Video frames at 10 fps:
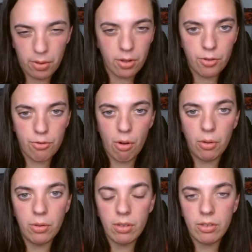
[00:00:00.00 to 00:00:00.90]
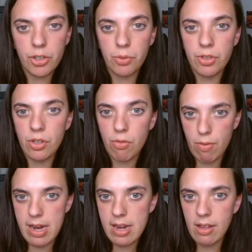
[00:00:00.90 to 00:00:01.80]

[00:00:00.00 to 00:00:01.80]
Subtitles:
control to a degree.